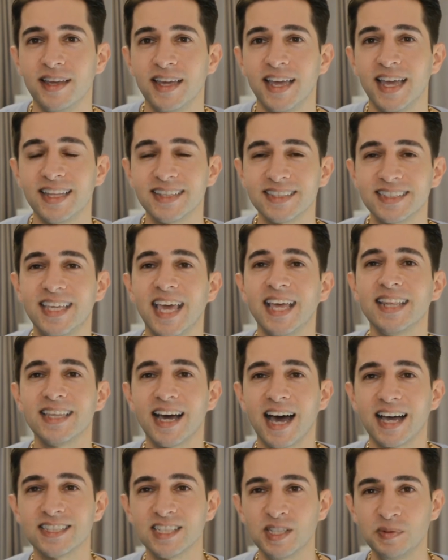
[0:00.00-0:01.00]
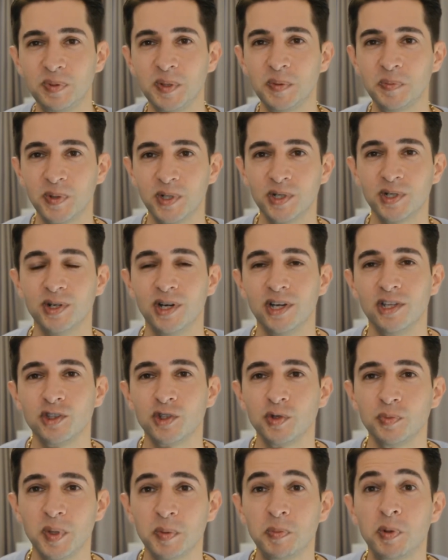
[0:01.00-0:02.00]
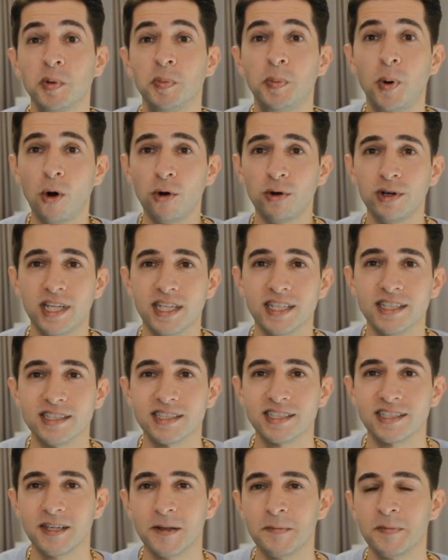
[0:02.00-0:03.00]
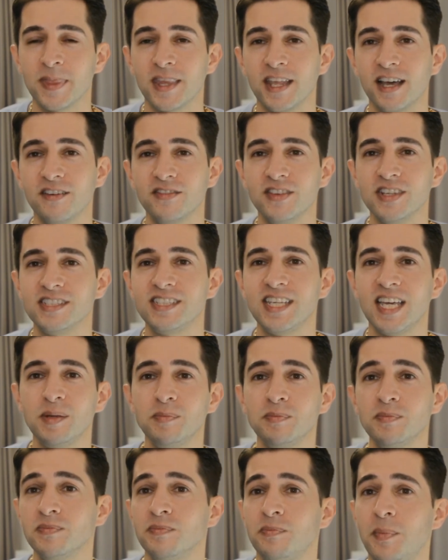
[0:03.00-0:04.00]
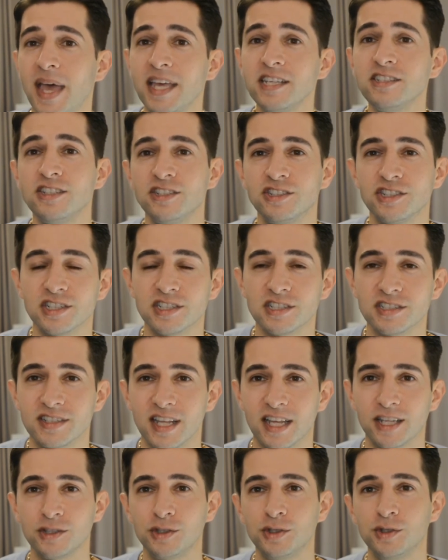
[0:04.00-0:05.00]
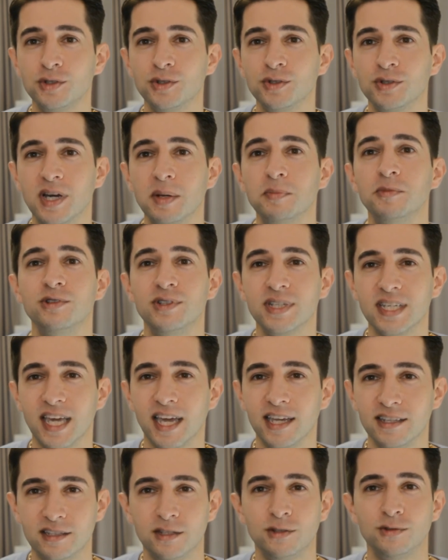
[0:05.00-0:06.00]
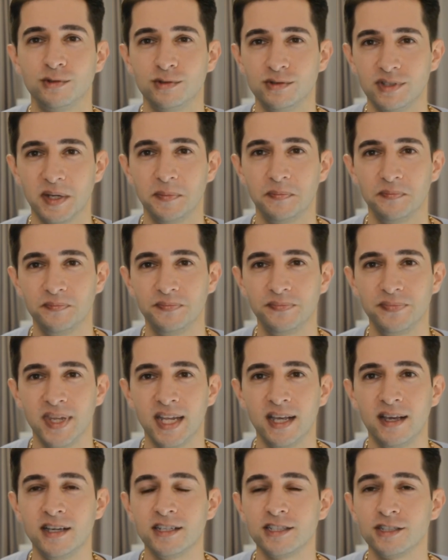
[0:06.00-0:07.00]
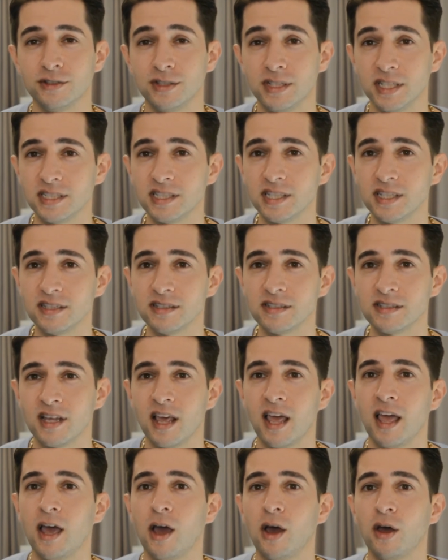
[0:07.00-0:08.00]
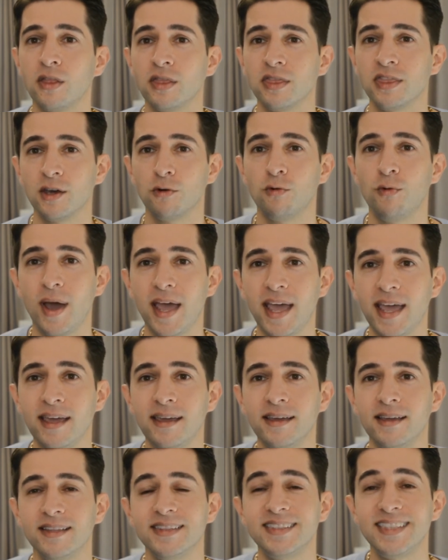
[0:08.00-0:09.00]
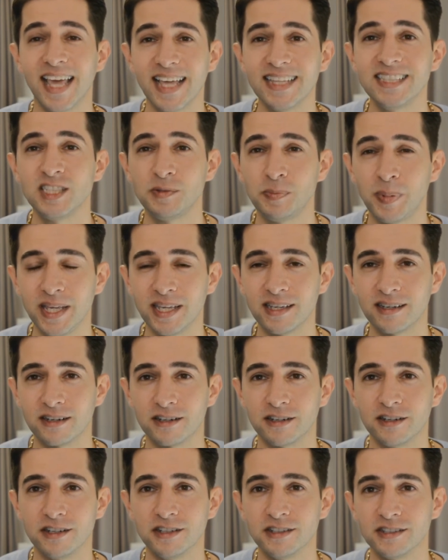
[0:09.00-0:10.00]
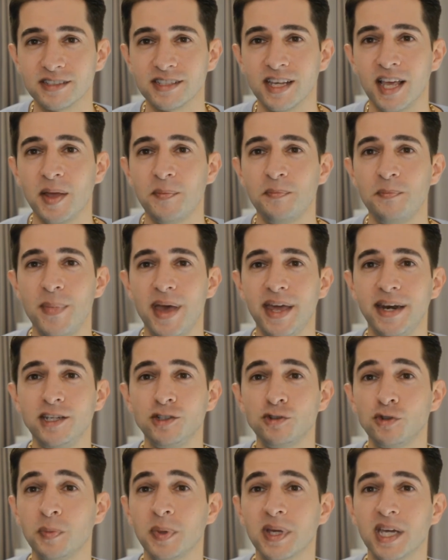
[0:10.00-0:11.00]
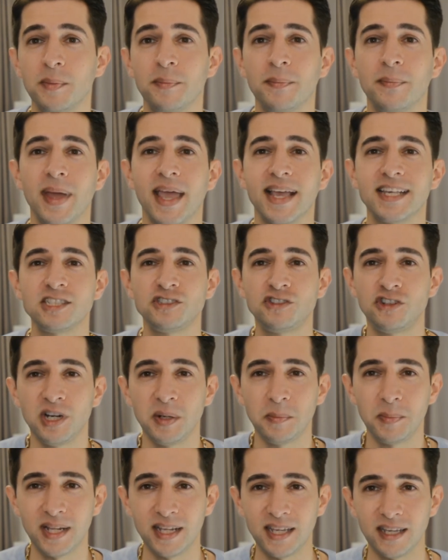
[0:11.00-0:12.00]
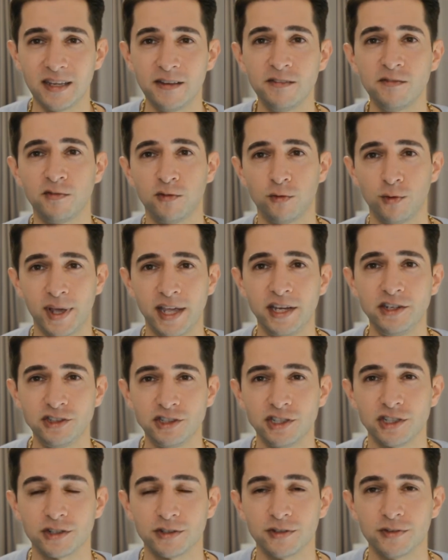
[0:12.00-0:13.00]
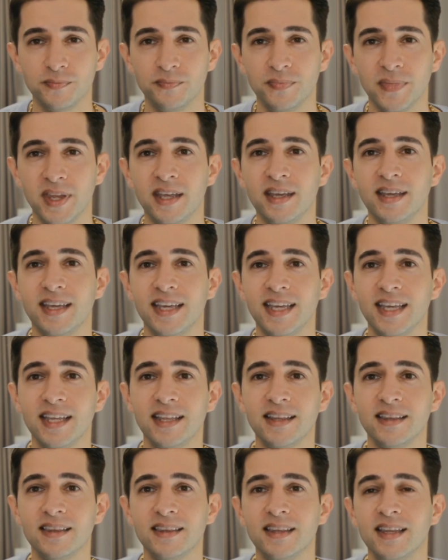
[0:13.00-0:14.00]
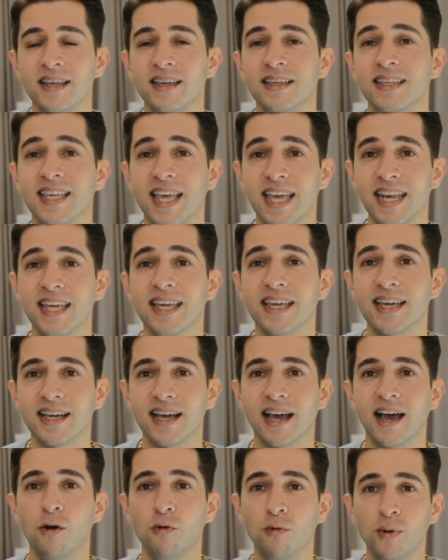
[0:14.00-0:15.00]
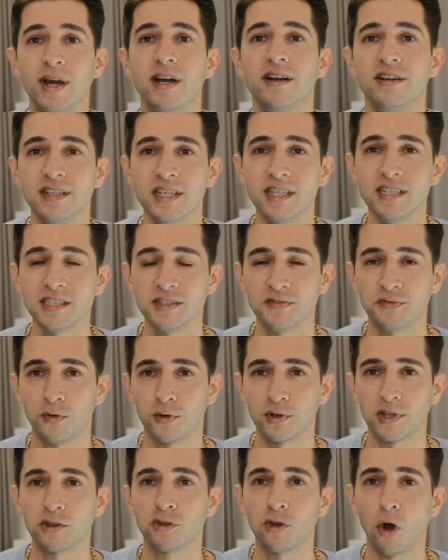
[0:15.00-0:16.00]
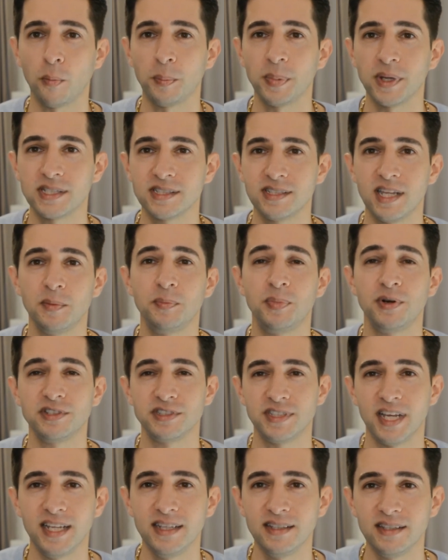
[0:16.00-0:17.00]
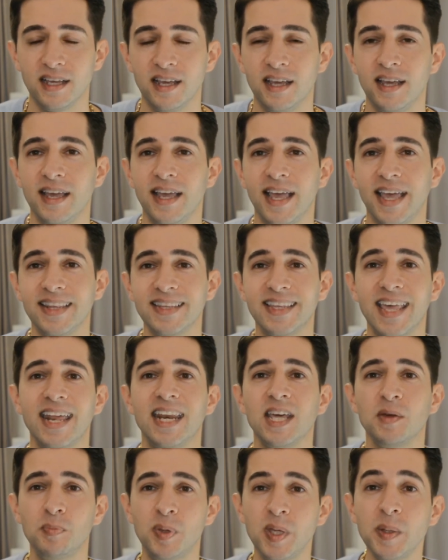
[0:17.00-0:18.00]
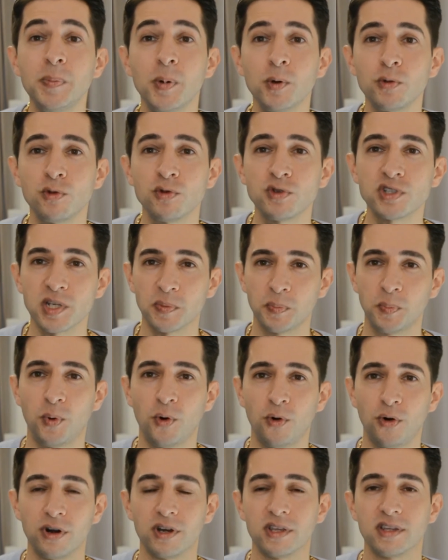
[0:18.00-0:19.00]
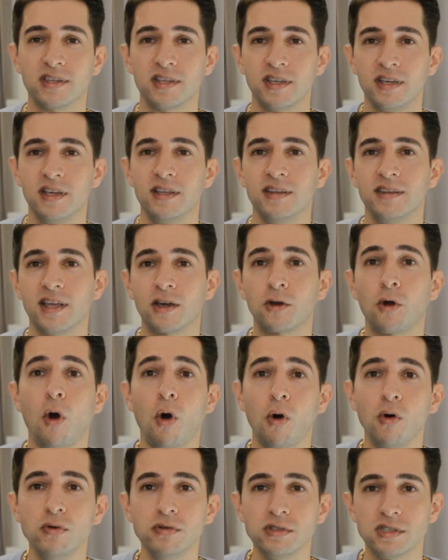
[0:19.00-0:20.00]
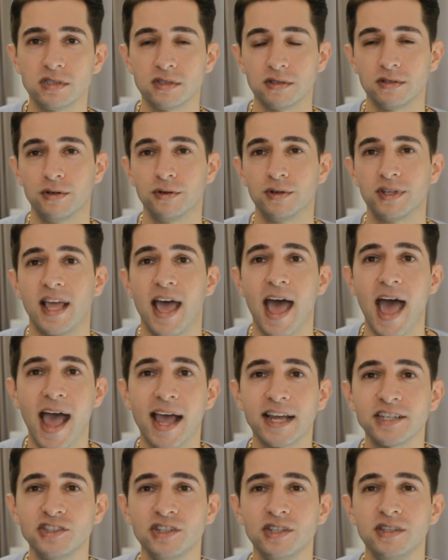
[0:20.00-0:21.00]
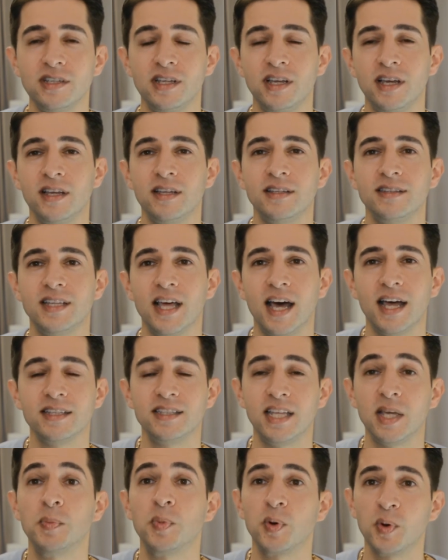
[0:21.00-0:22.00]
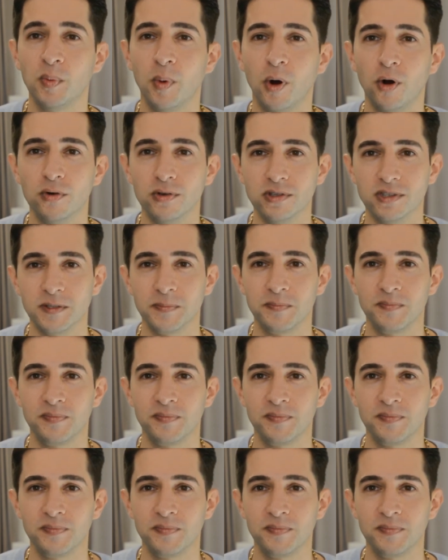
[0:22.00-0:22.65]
and get other people to be proponents of the same messages that you communicated to them. So this is the way TED speakers manage to become extremely influential in getting awareness for the topics they present and getting people to support the cause or the action that they promote.